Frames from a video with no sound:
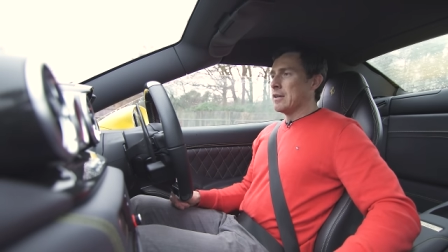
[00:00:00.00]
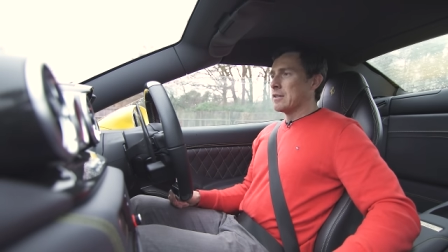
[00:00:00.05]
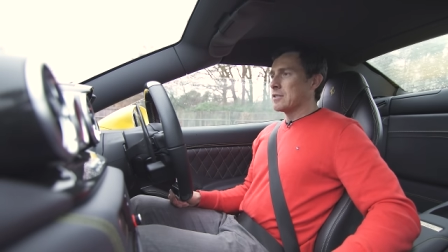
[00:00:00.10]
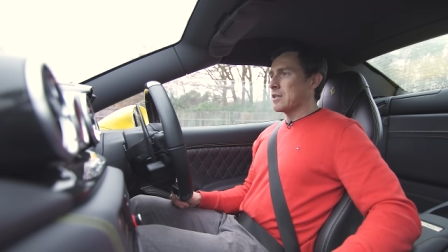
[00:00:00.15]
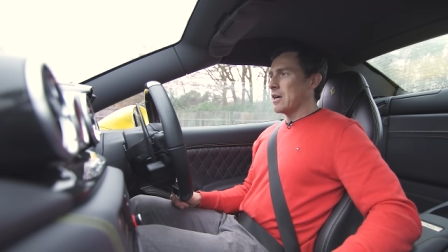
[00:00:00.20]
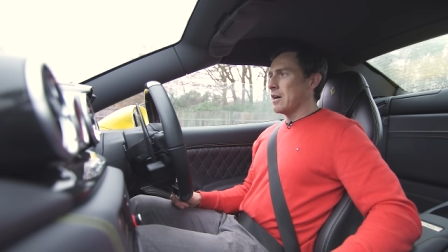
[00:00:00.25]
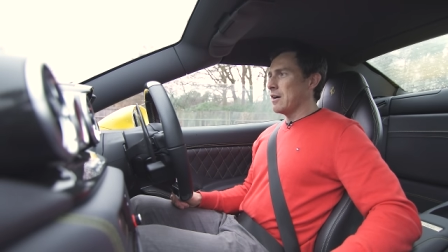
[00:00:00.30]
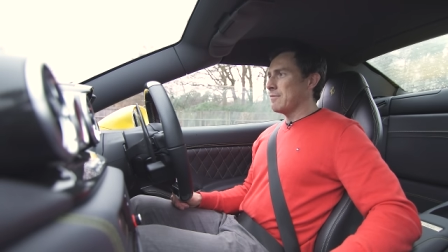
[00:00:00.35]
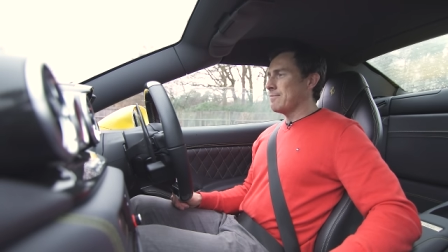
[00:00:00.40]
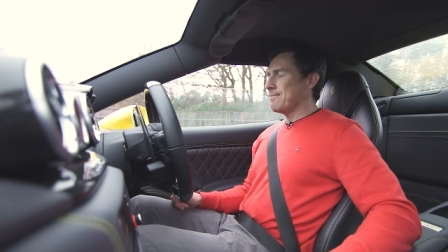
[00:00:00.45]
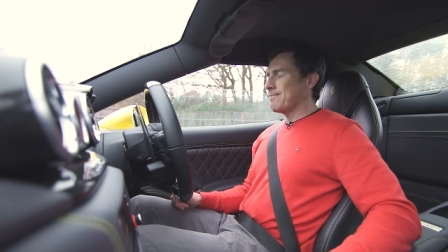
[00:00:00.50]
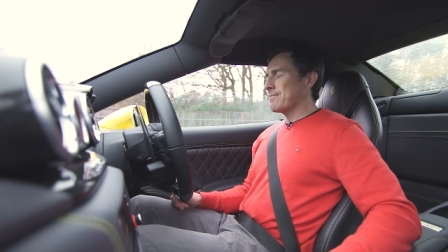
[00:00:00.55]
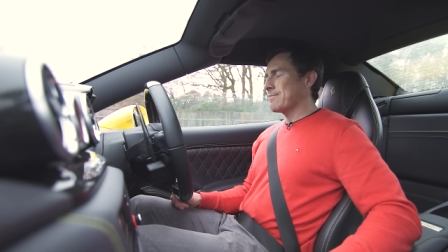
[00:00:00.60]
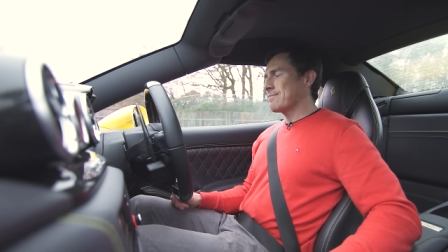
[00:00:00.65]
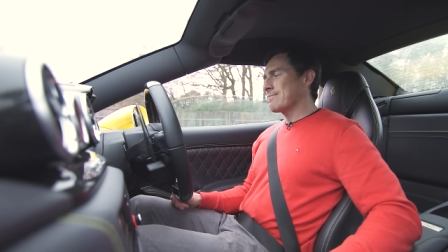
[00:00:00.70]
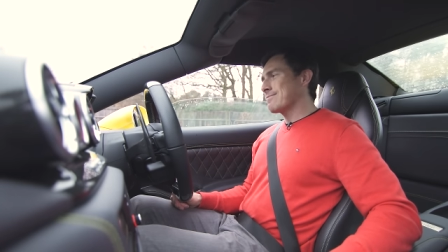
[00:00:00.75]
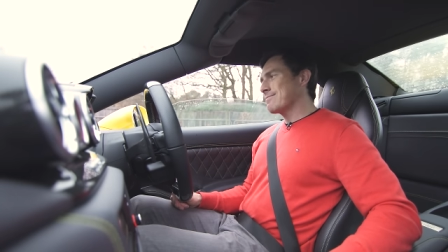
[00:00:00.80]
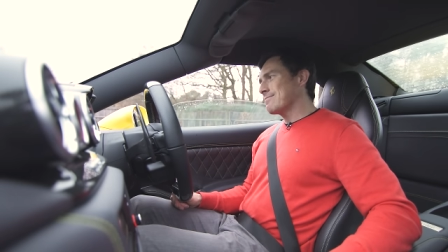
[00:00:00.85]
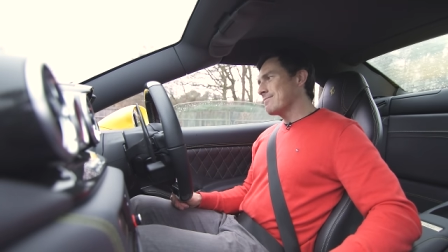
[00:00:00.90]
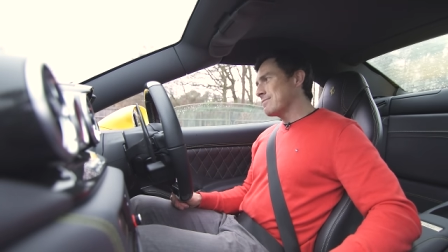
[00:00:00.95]
So
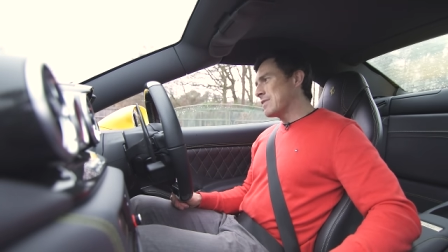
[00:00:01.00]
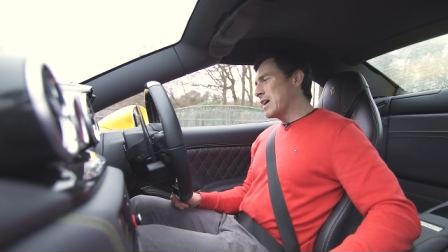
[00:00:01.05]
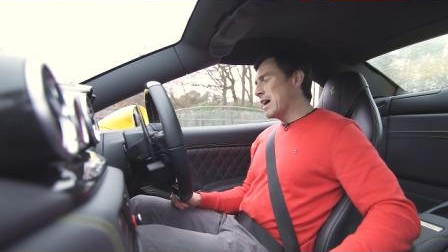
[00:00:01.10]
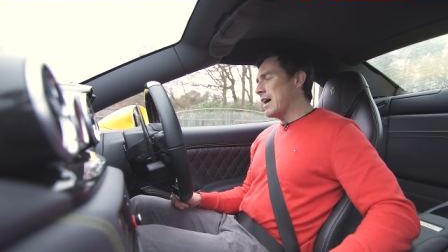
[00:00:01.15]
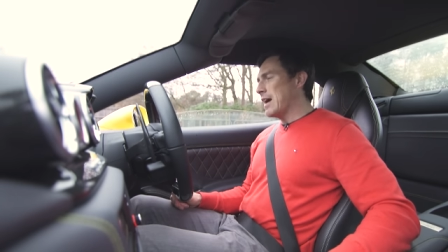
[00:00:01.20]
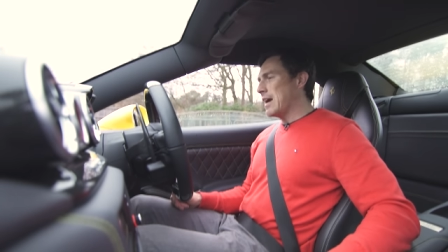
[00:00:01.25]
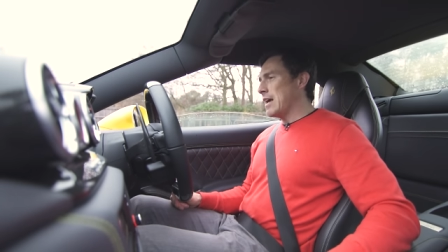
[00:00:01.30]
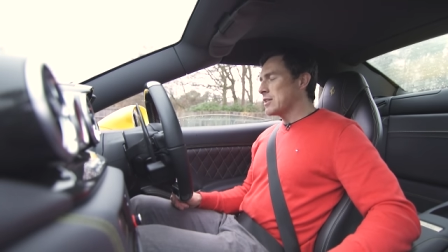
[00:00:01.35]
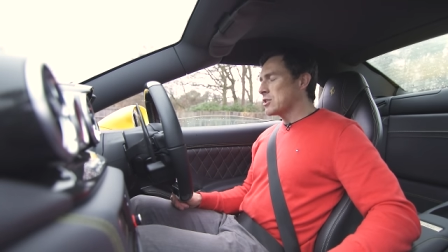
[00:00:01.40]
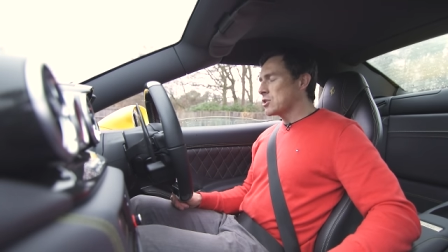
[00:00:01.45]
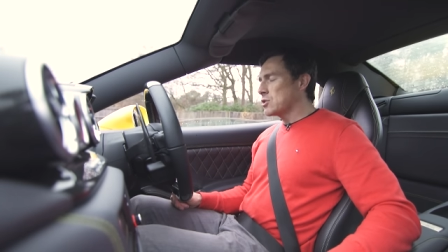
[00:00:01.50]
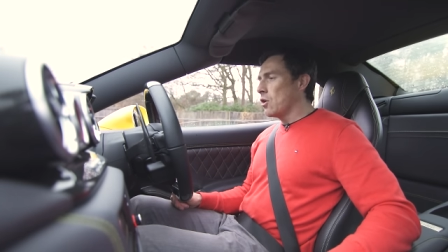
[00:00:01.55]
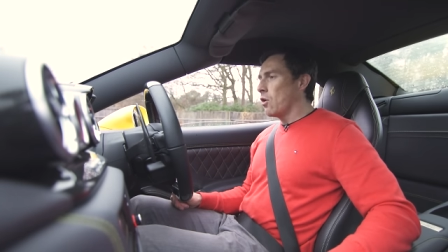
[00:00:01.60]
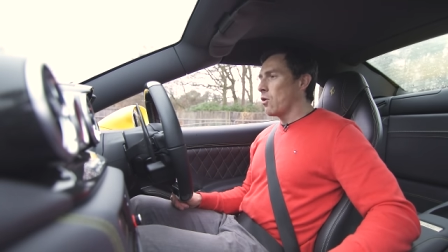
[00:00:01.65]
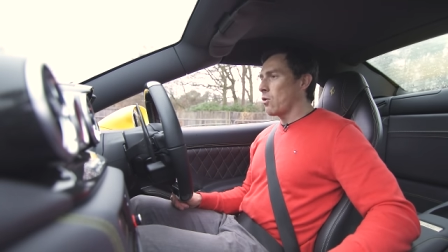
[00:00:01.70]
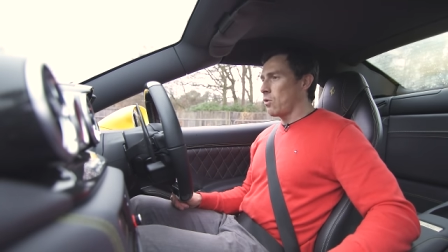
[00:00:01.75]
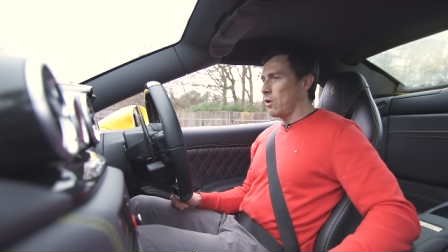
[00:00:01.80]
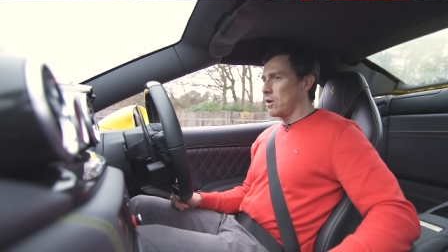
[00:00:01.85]
yeah, it's not